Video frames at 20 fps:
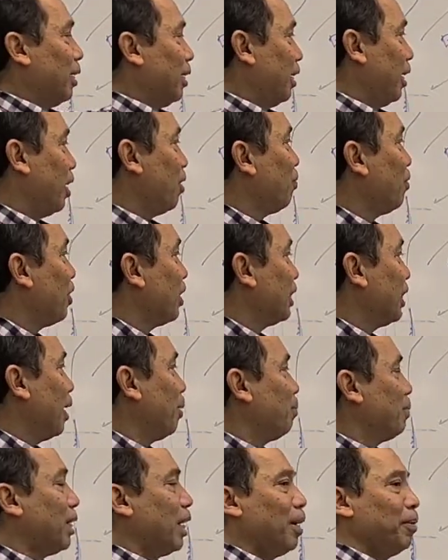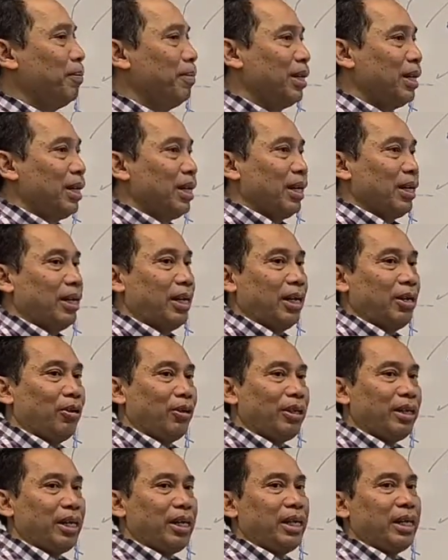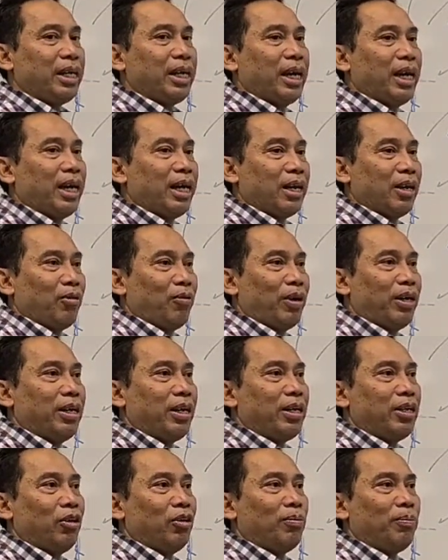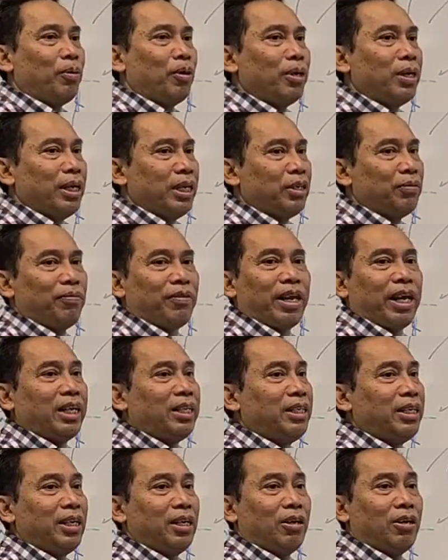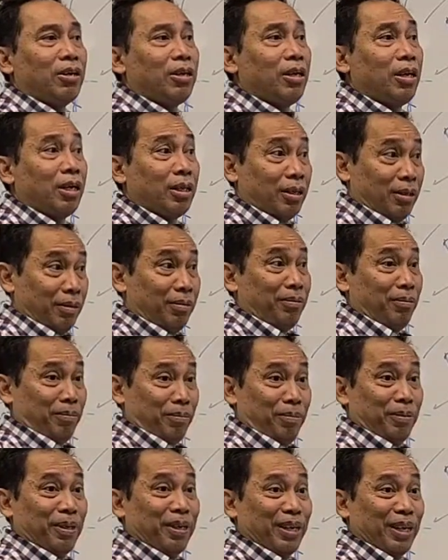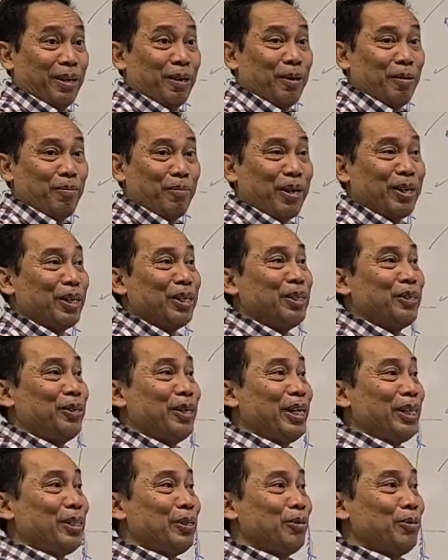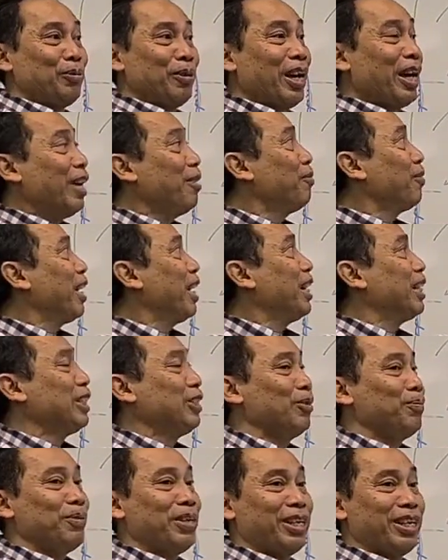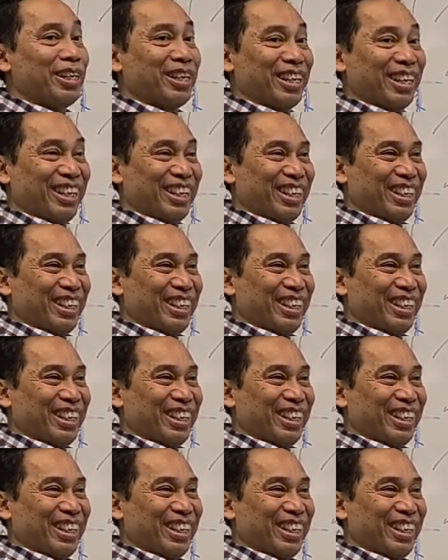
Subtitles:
Therefore, sometimes they don't really care whether your bone is fragile or not, because you need to have calcium here.